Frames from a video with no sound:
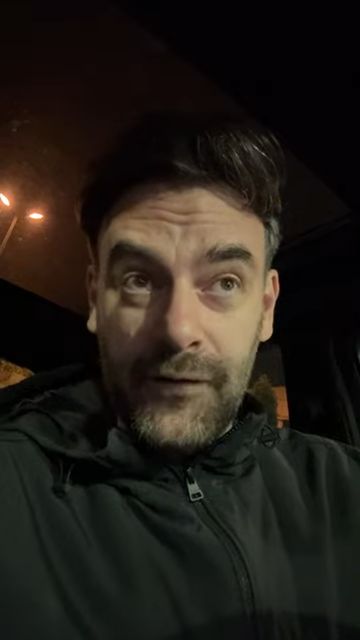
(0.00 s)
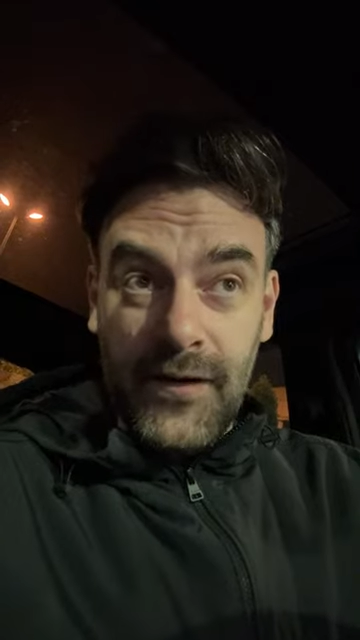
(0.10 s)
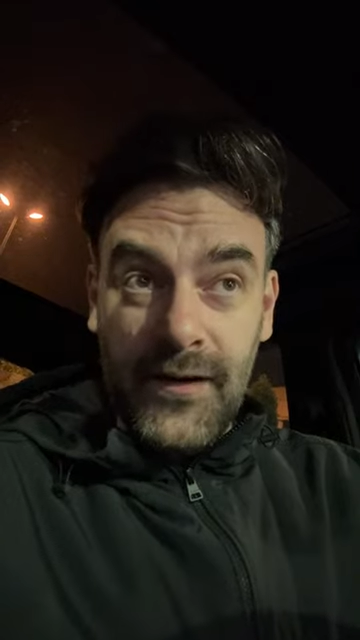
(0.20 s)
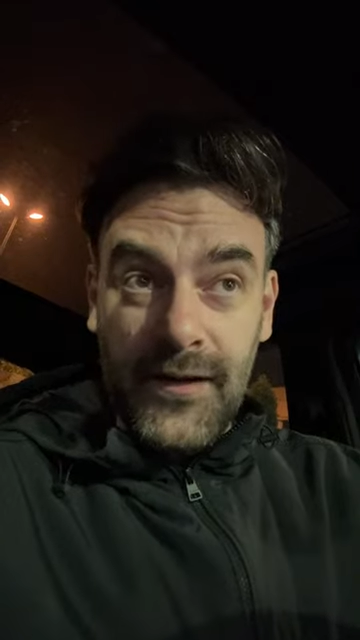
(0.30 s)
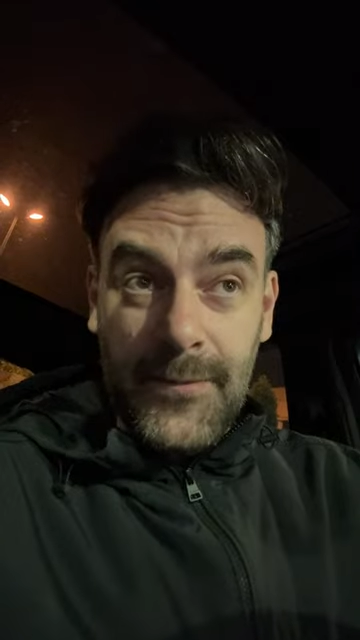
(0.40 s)

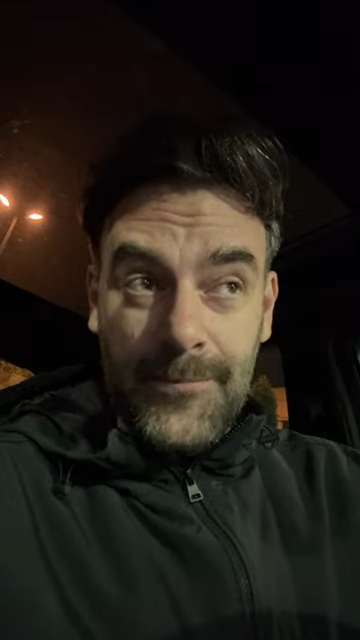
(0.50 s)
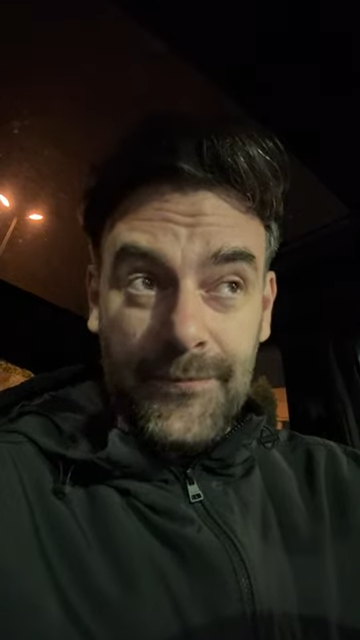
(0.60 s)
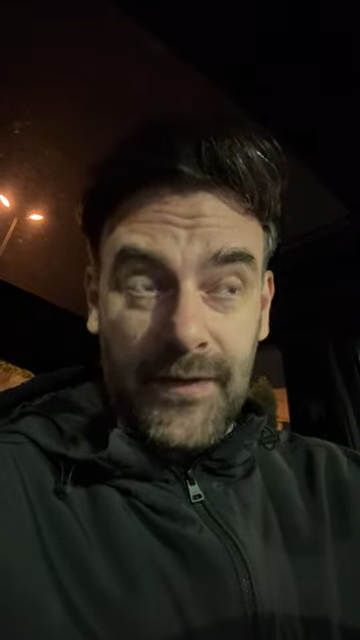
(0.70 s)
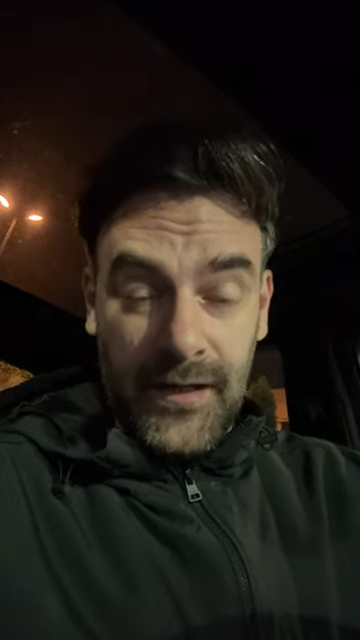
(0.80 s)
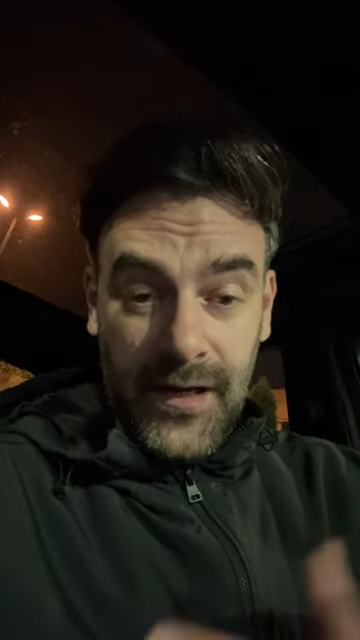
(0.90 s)

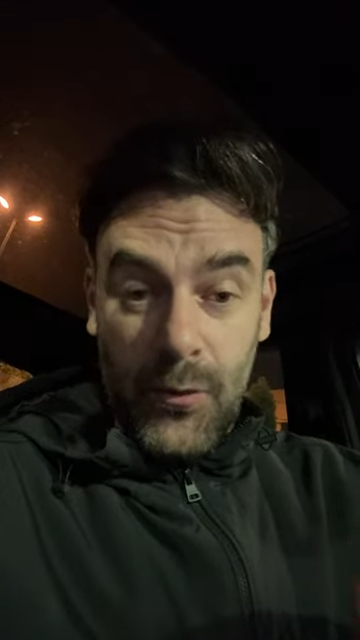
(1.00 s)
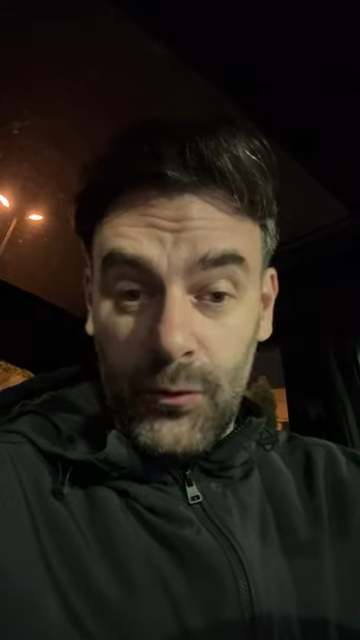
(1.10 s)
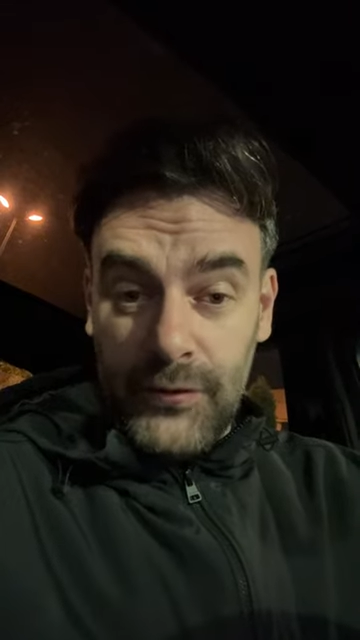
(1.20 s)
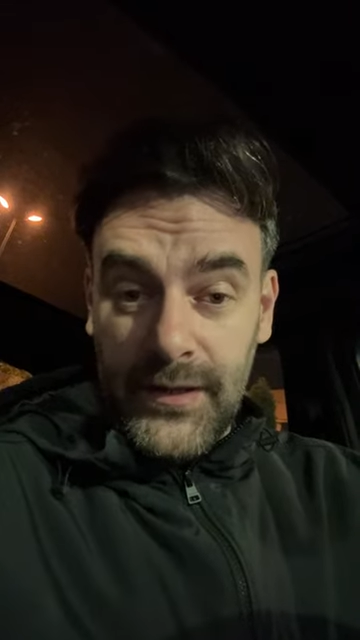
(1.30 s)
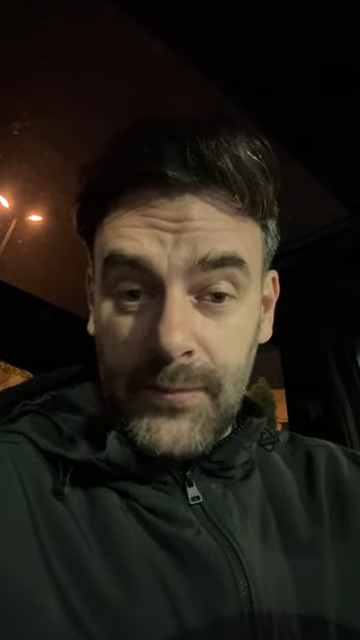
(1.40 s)
and I
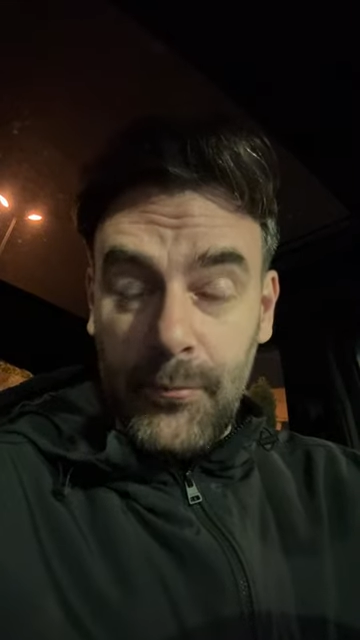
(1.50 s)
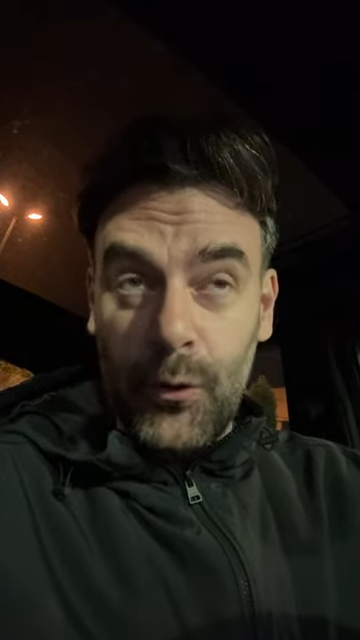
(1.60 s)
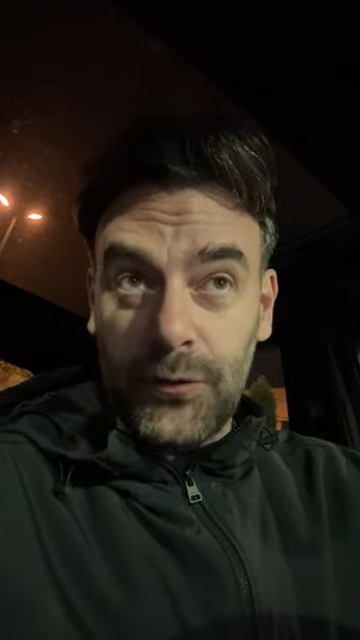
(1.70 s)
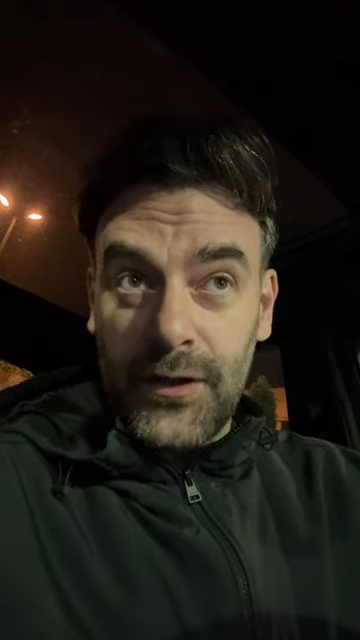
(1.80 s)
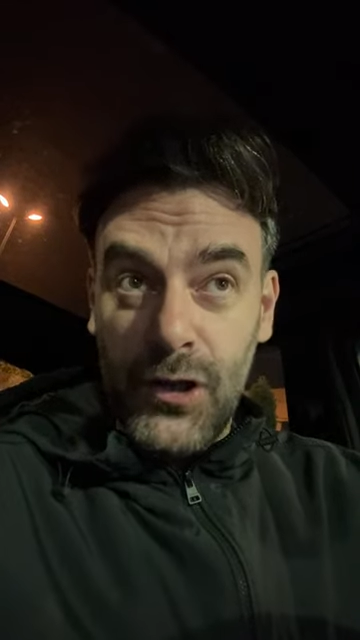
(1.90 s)
already
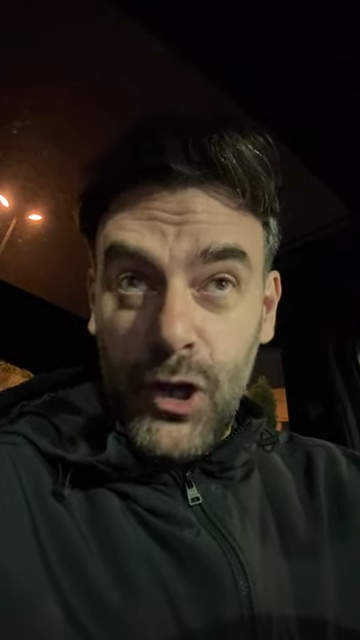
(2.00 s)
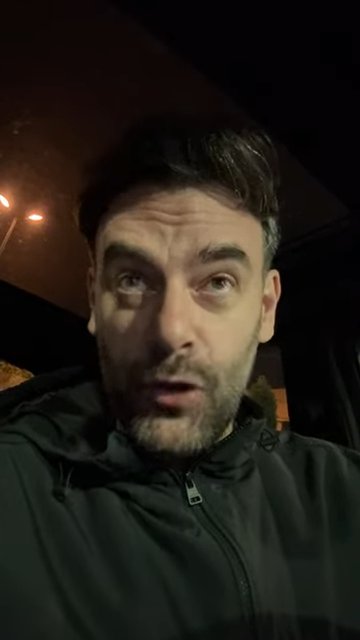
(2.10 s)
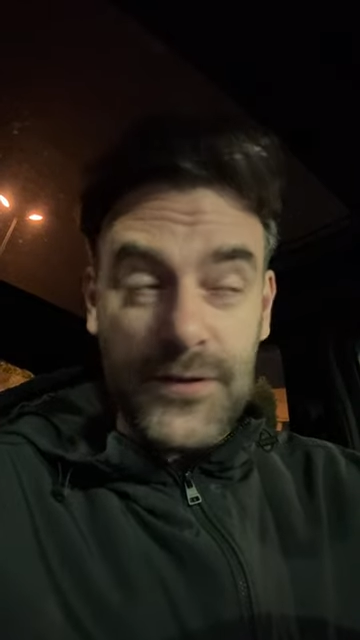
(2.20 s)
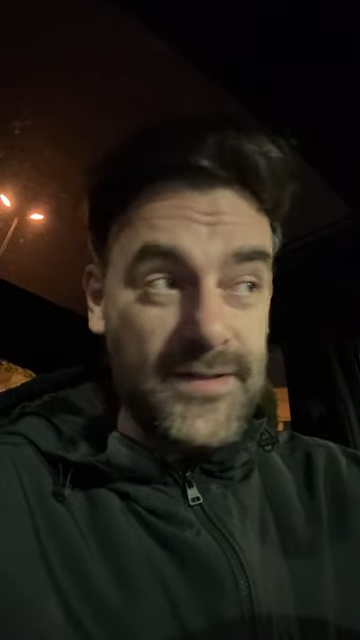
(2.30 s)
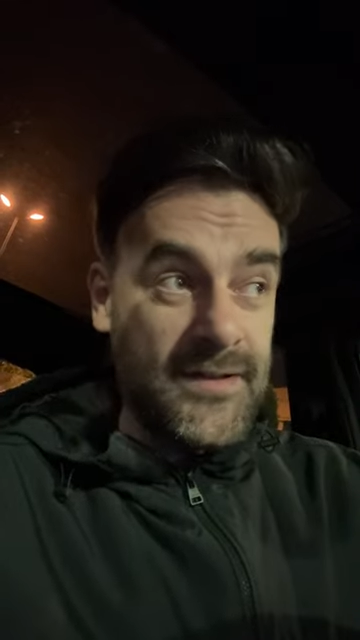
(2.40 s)
bought
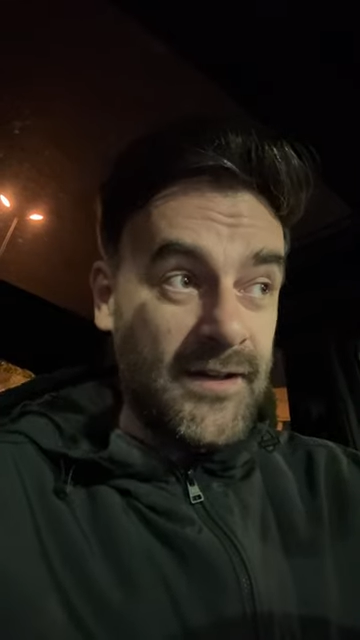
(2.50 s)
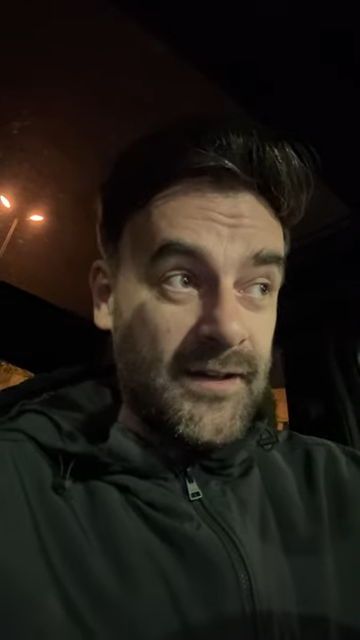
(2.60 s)
lots.